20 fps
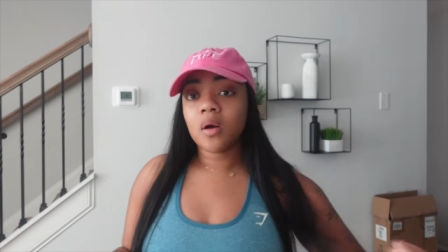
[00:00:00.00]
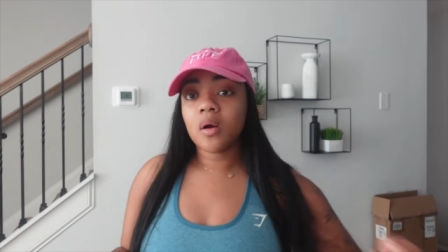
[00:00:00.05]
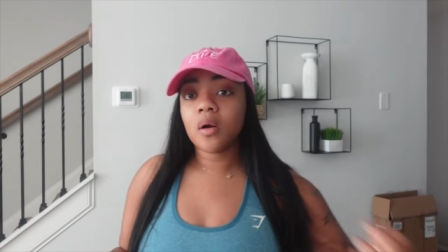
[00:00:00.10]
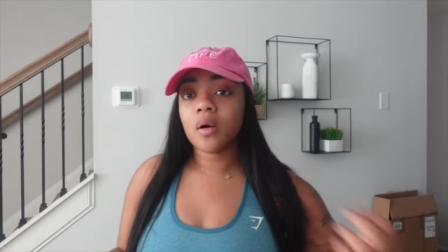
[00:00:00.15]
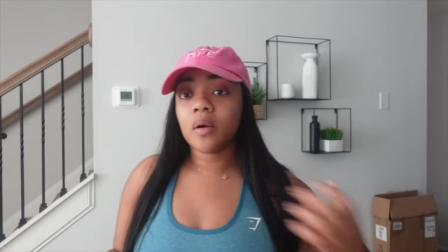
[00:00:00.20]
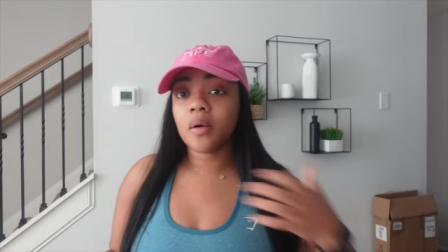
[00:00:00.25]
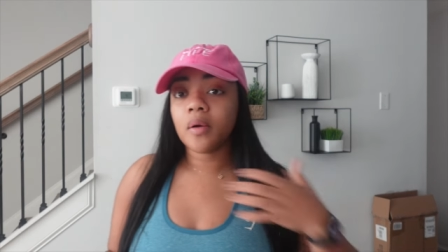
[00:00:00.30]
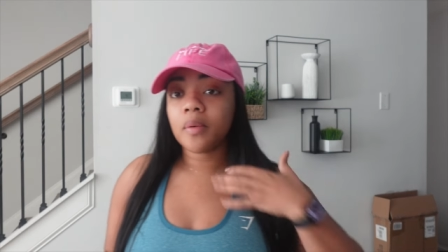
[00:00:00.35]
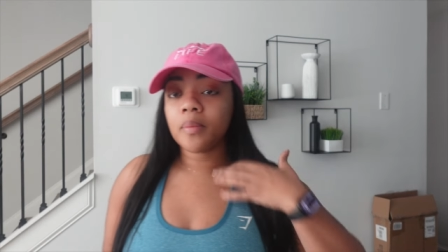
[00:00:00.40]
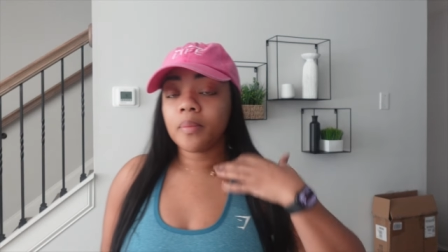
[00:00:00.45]

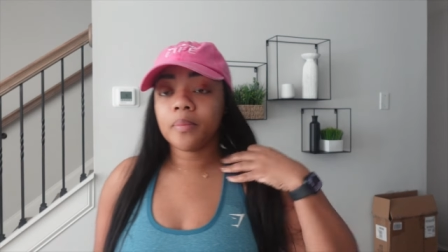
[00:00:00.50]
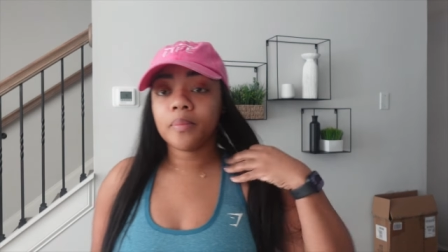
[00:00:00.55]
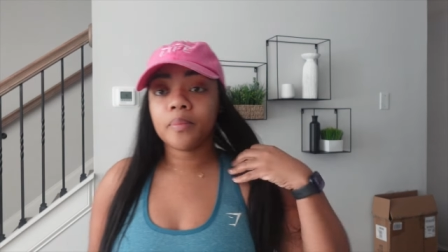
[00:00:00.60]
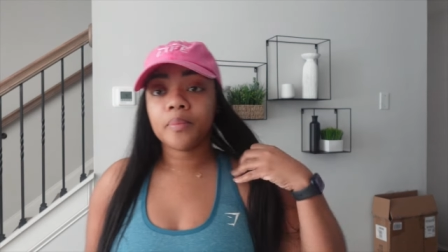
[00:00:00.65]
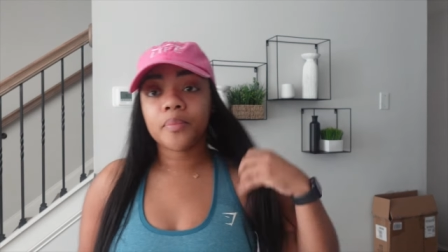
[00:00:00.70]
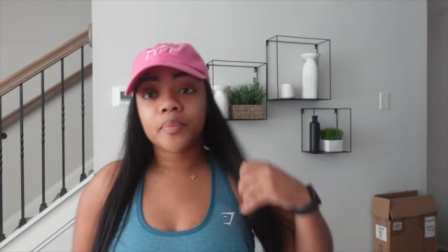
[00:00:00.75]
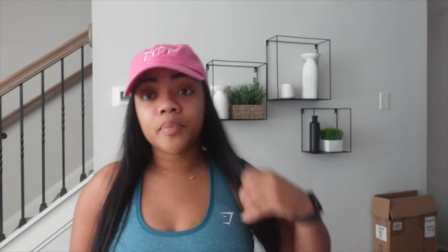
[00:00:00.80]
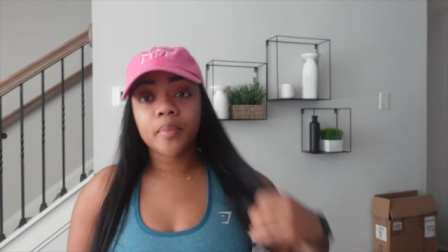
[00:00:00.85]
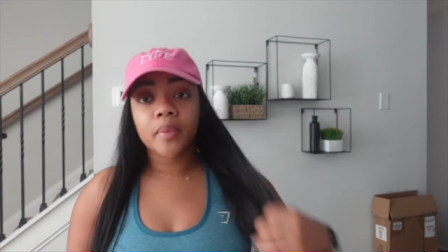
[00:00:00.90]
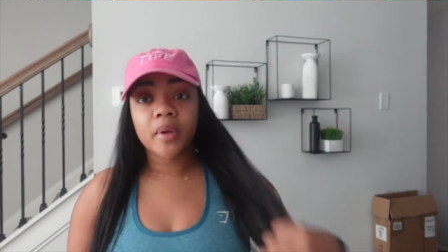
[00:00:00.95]
Um,
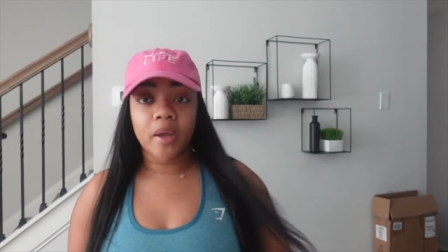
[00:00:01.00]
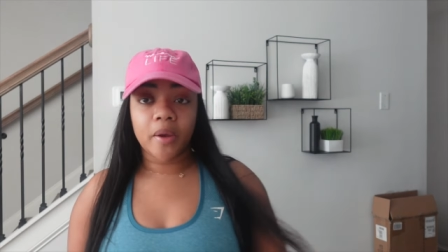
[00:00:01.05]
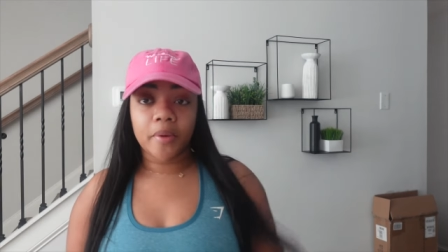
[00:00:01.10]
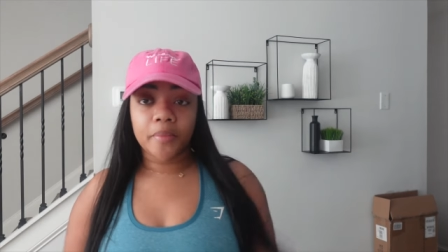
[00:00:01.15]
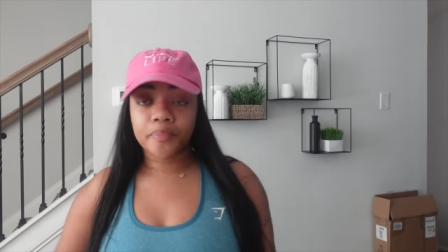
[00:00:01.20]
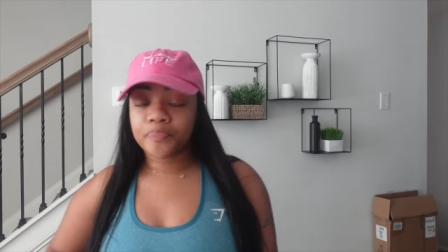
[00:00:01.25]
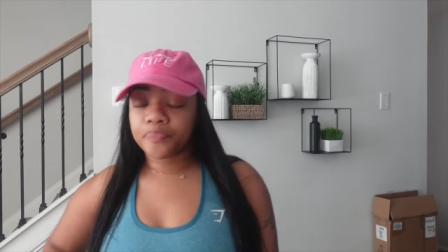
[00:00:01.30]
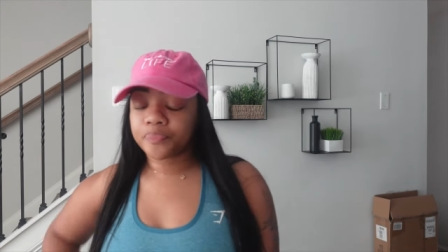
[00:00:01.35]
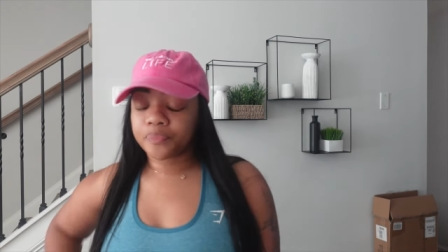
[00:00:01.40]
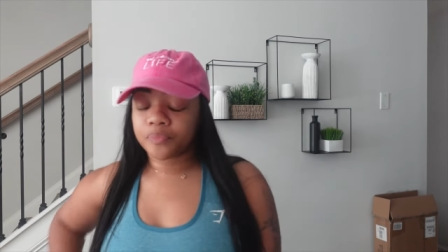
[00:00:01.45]
but yeah.
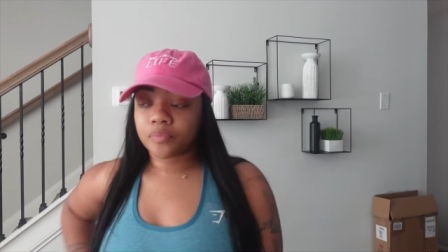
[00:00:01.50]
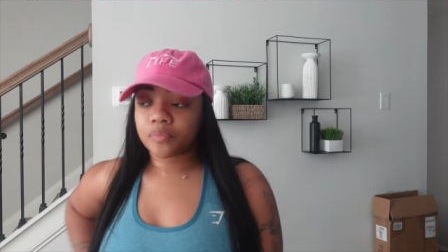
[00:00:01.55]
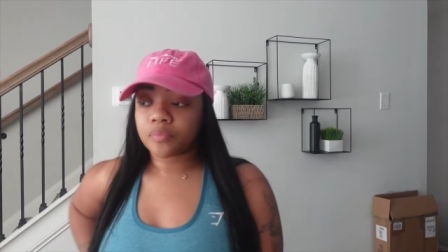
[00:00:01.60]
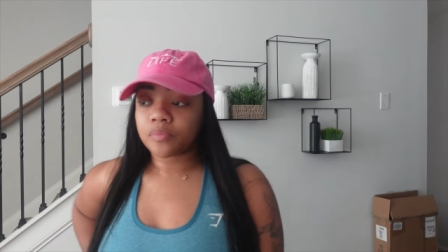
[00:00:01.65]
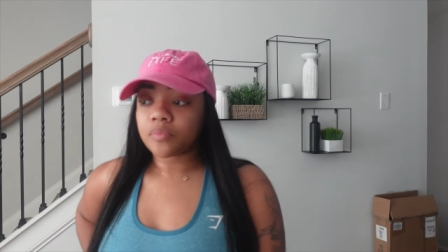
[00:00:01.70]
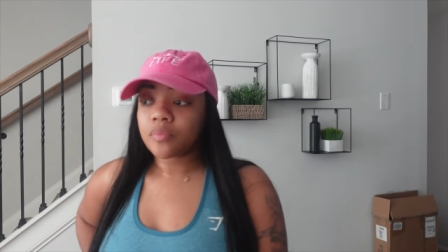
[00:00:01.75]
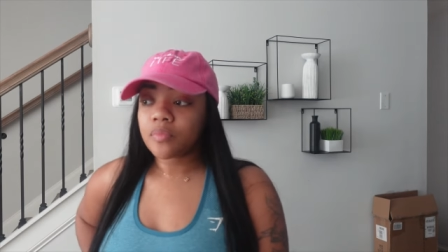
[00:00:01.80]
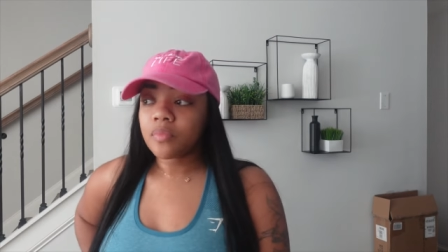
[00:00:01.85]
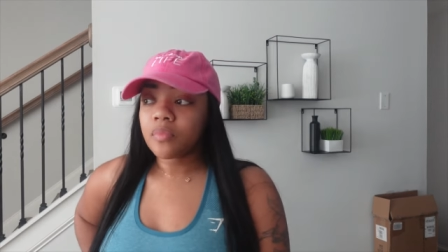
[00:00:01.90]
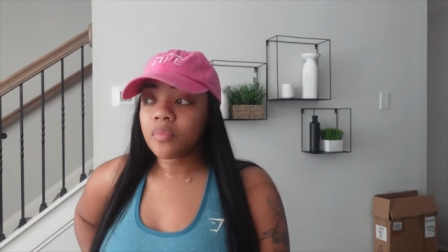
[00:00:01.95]

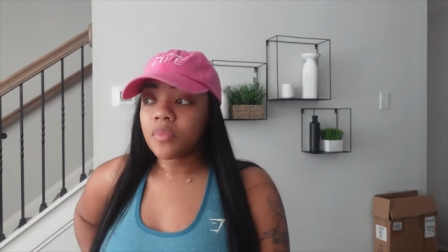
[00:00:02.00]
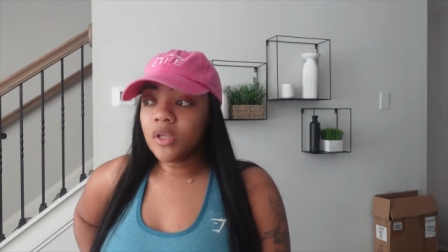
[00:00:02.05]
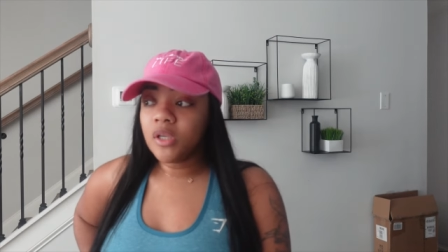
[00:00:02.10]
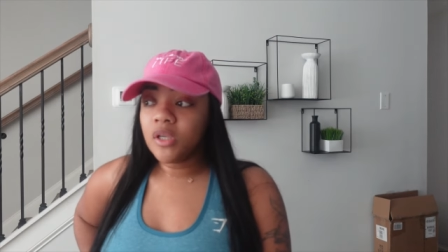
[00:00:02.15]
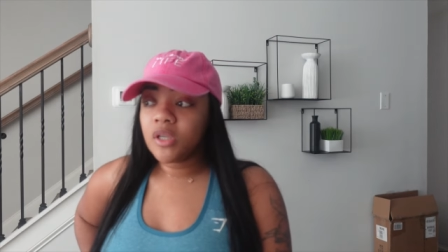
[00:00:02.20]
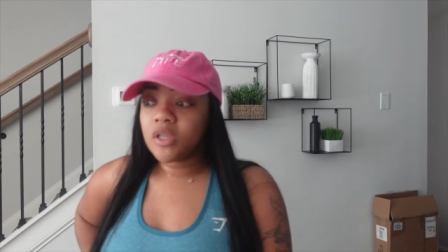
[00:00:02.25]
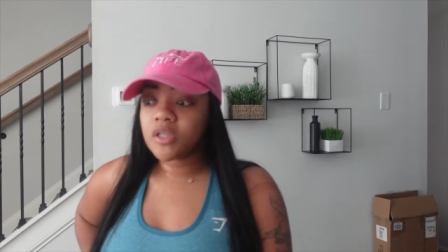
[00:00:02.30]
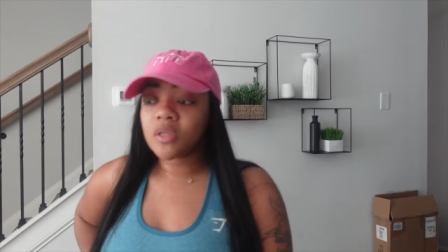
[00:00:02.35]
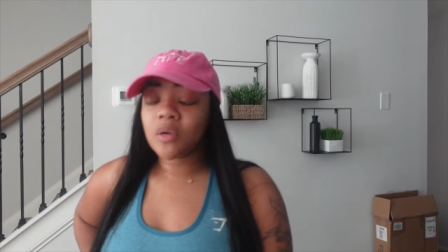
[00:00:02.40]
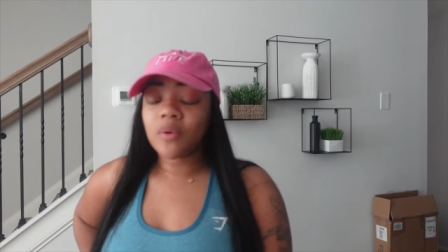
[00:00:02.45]

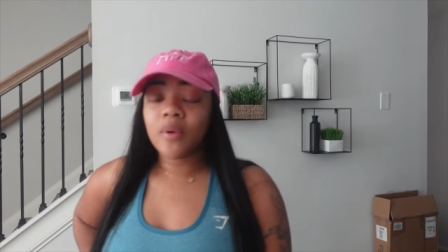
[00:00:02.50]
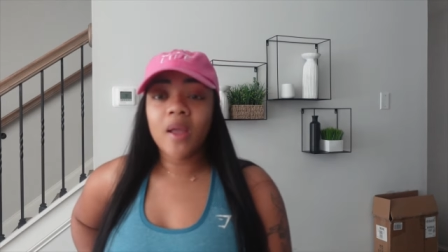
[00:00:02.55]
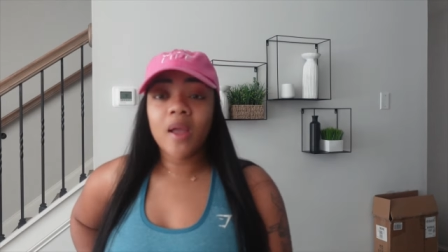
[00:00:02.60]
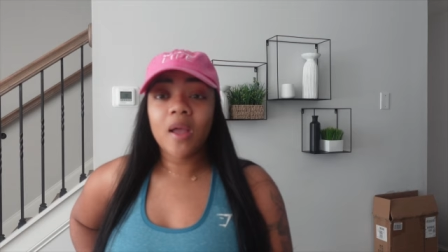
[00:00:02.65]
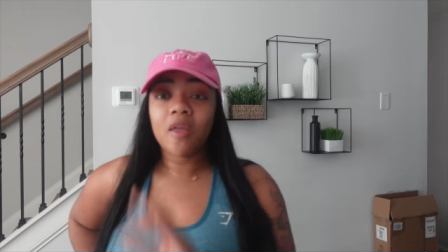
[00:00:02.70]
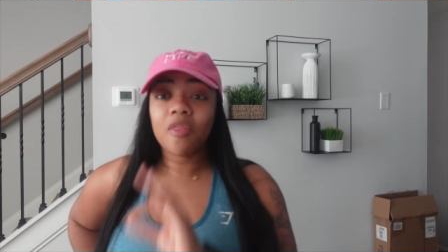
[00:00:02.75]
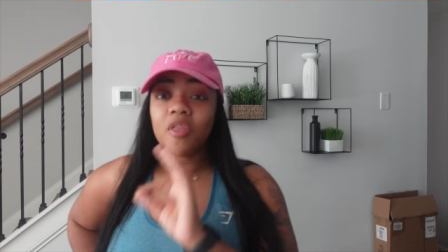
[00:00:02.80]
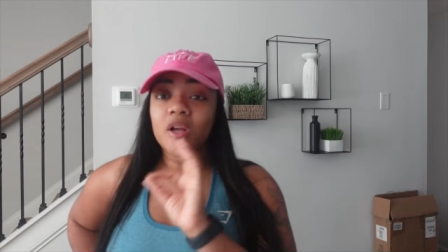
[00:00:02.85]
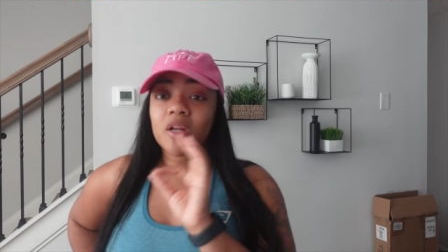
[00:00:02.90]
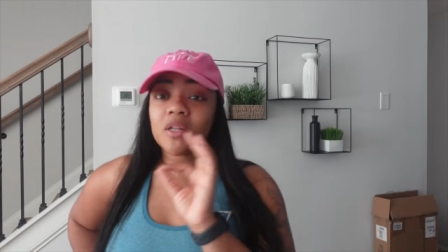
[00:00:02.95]
So it
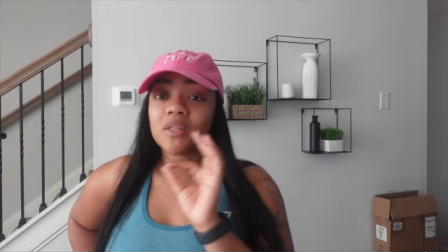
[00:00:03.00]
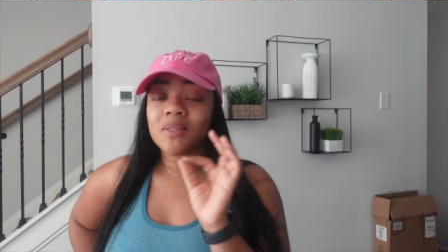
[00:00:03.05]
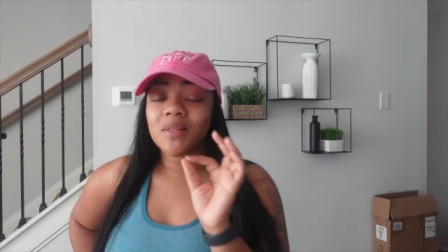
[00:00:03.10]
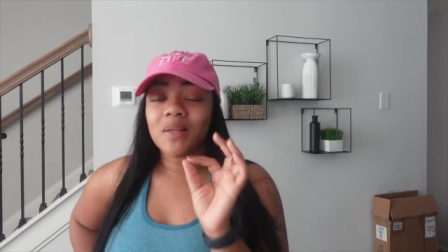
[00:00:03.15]
had the